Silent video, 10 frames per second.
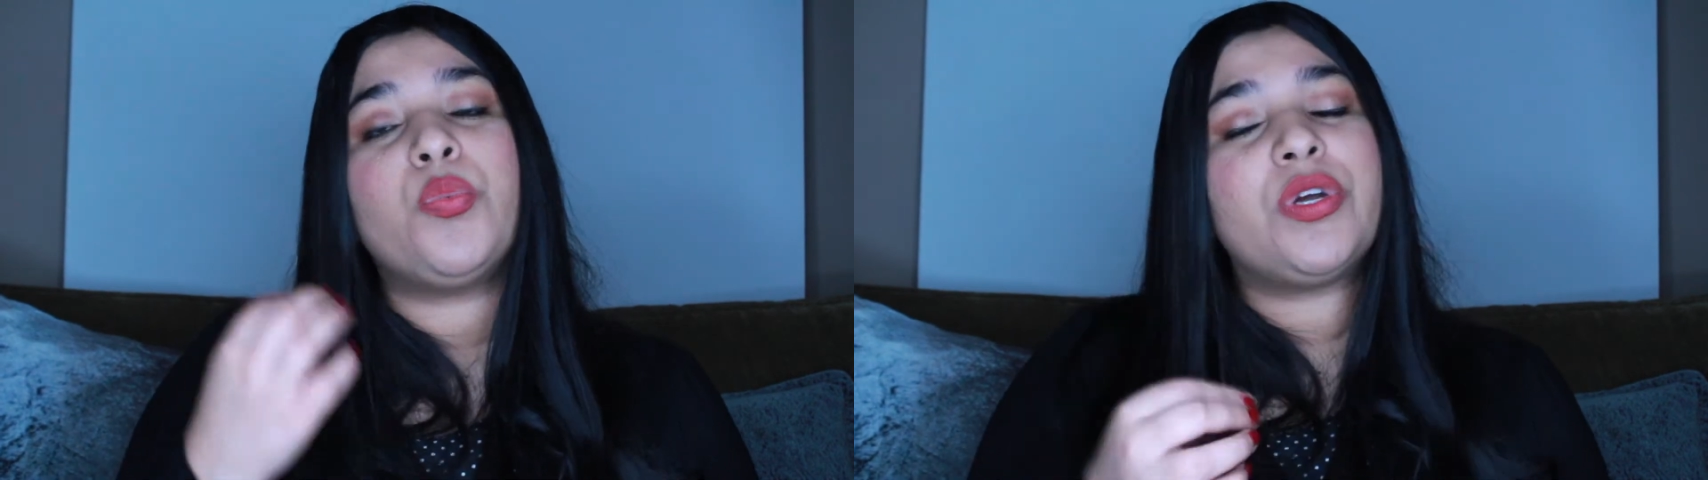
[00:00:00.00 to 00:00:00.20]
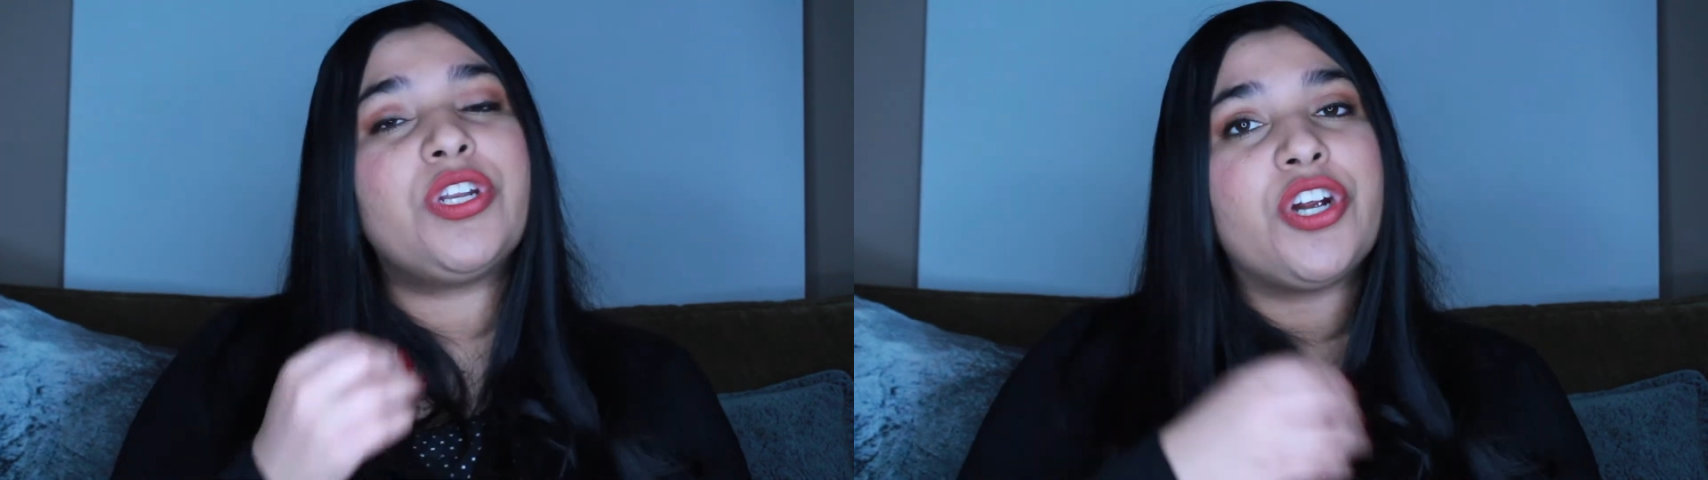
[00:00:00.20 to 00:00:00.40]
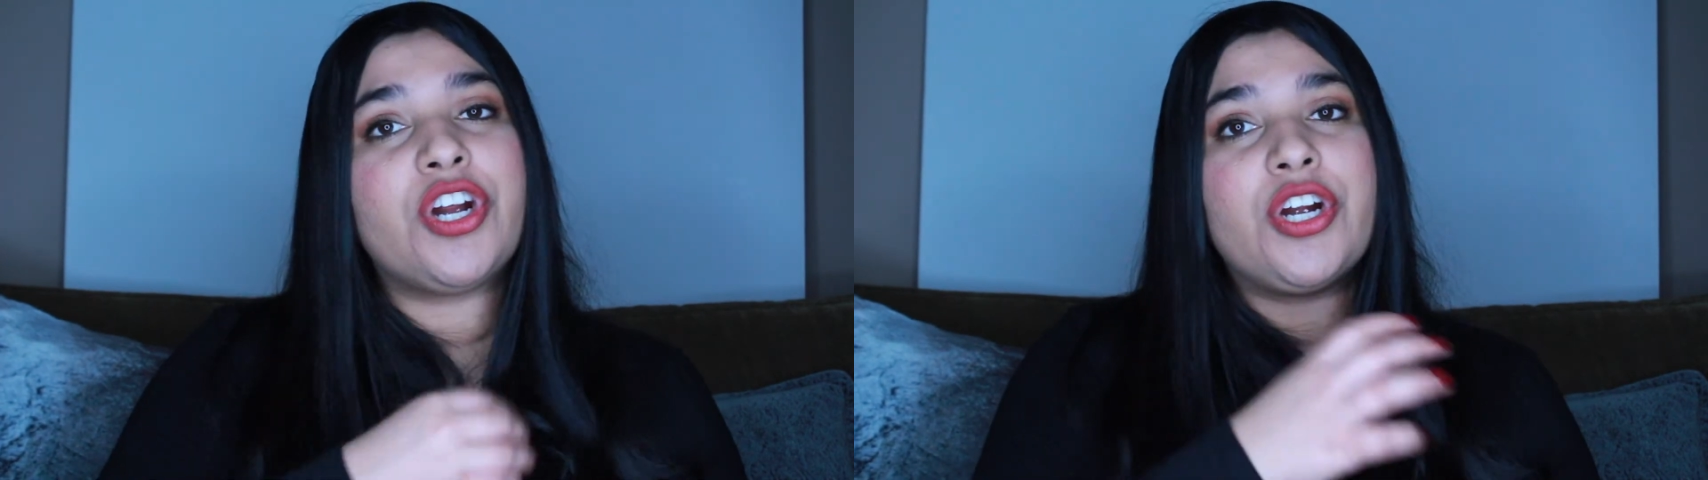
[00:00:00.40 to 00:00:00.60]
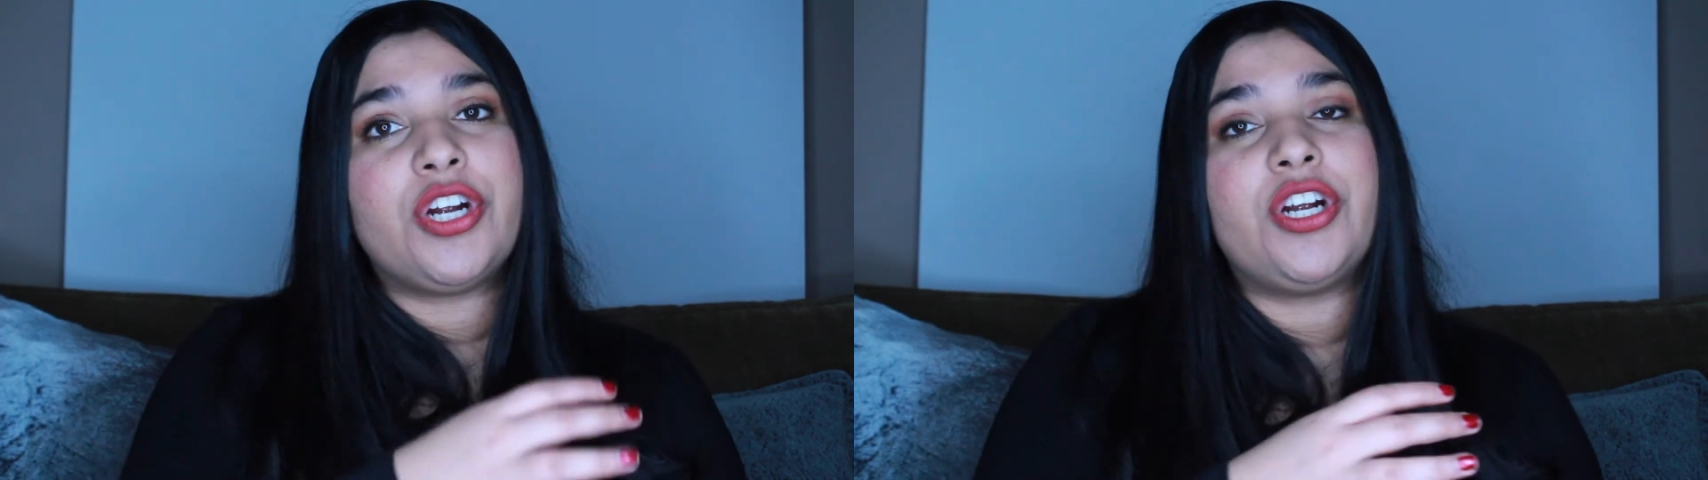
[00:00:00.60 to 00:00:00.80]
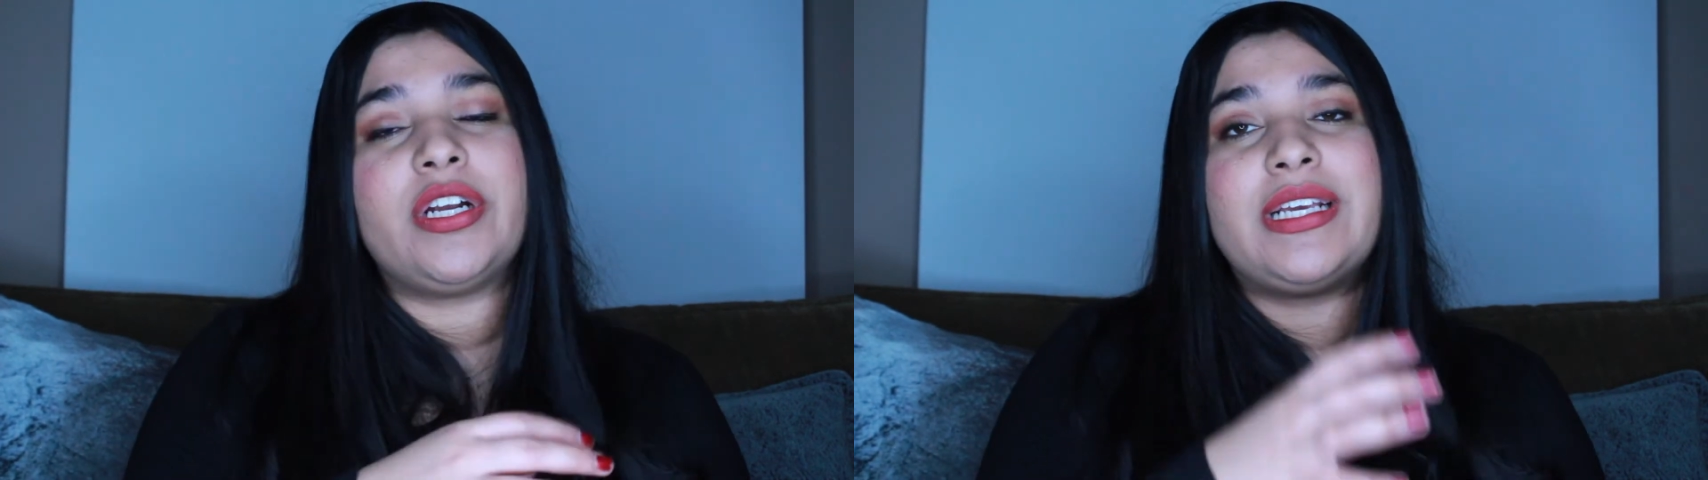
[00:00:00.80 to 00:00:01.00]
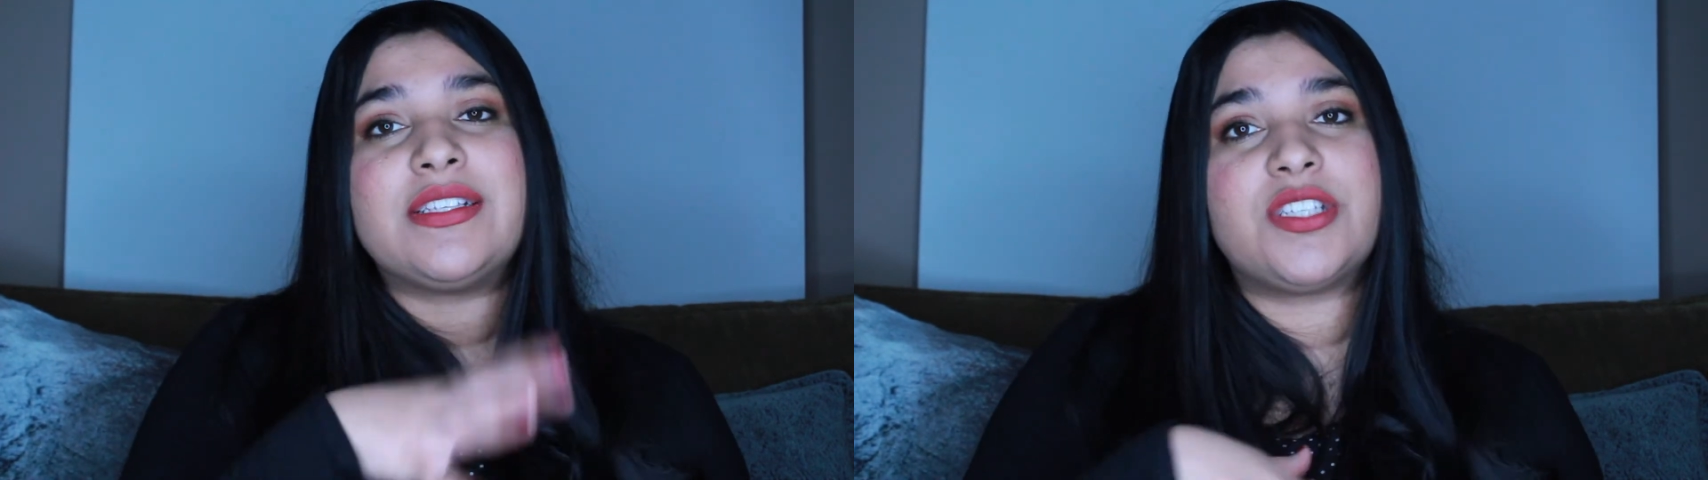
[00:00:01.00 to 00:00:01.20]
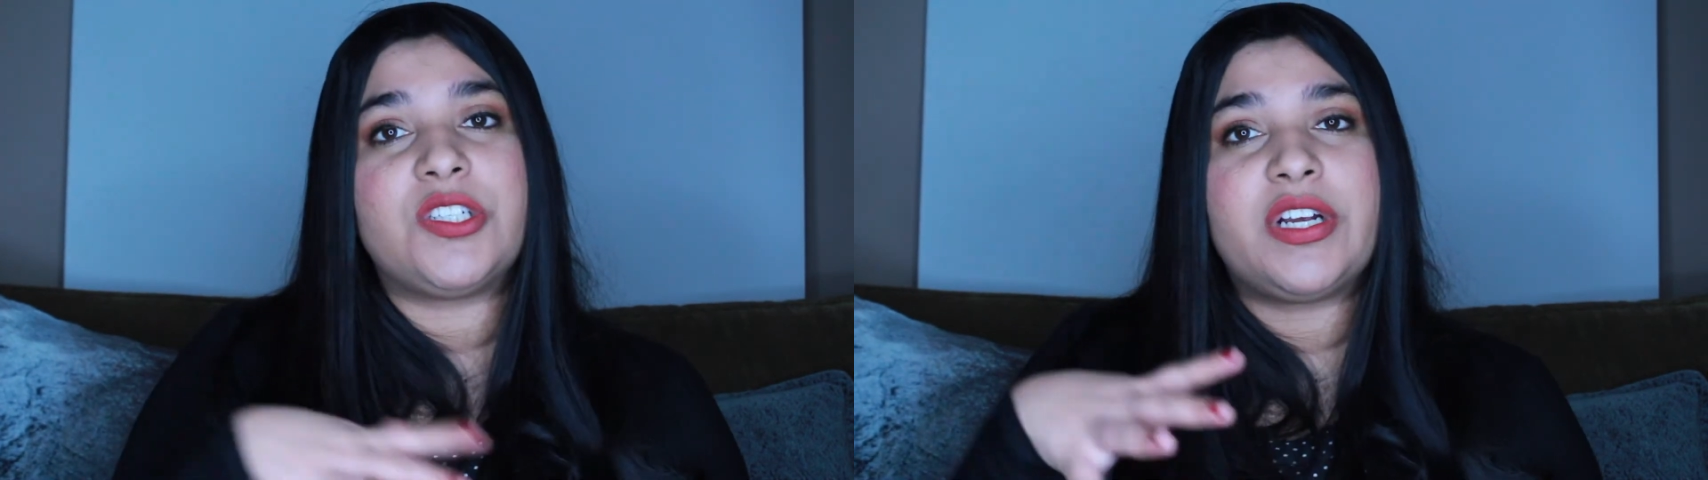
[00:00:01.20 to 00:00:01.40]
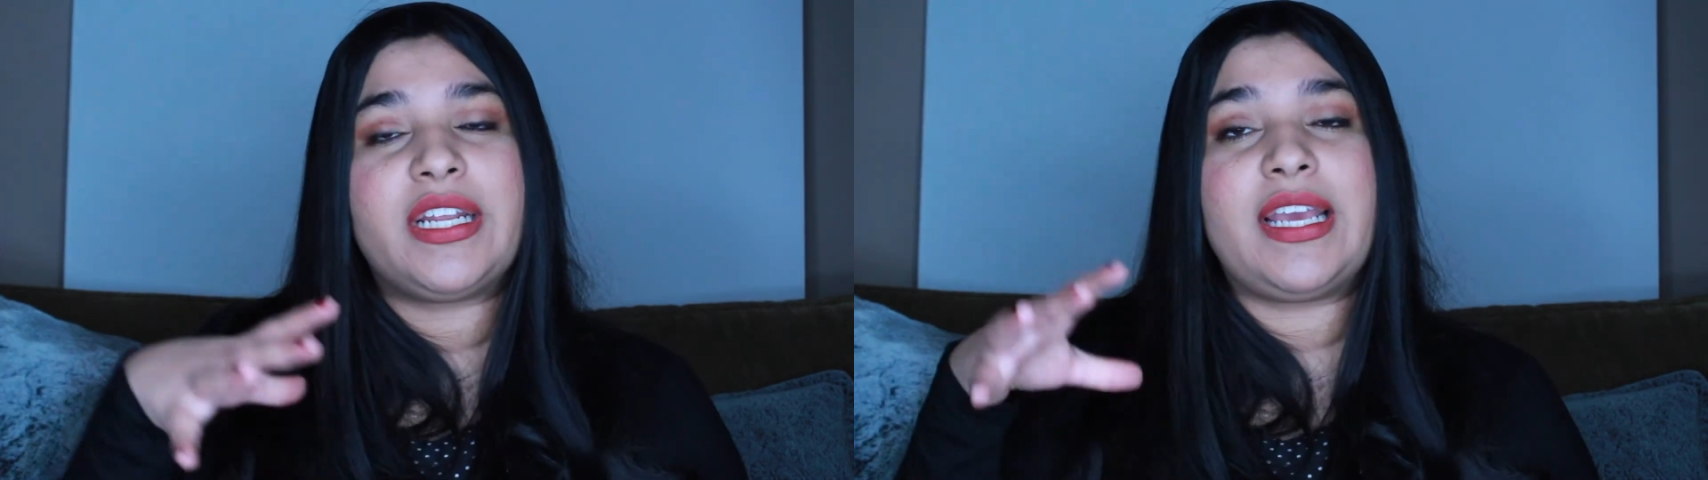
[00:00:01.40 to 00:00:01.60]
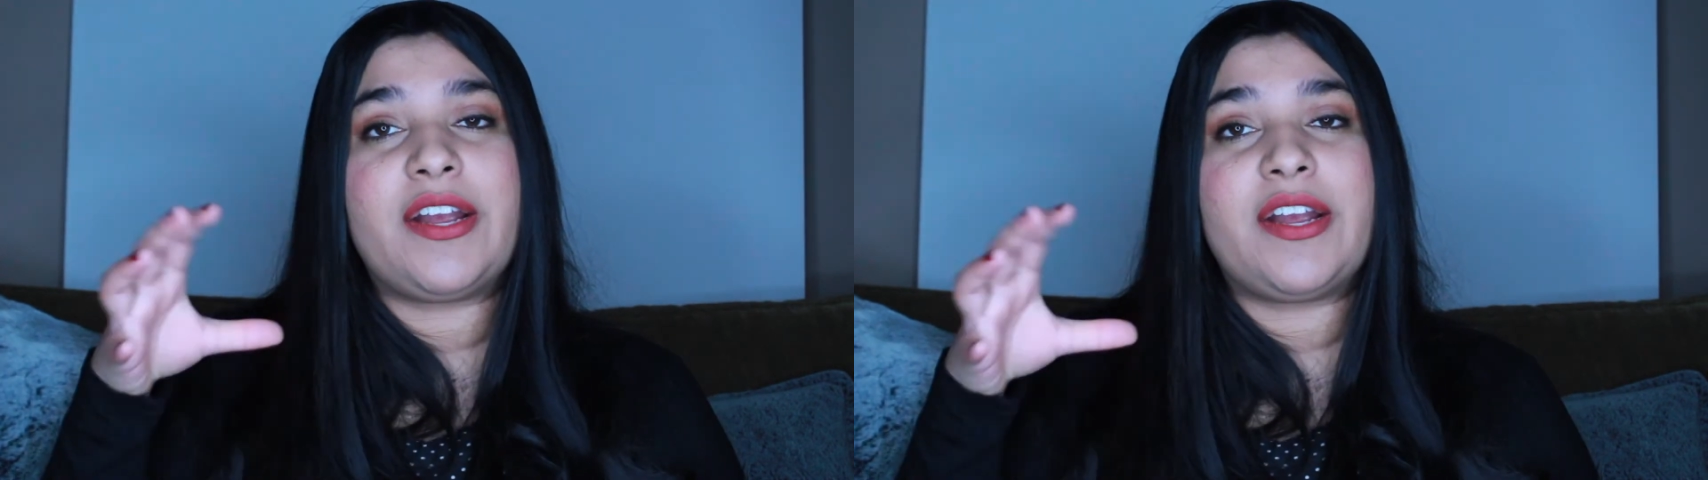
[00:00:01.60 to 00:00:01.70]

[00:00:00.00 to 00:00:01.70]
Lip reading: when you're hurt in certain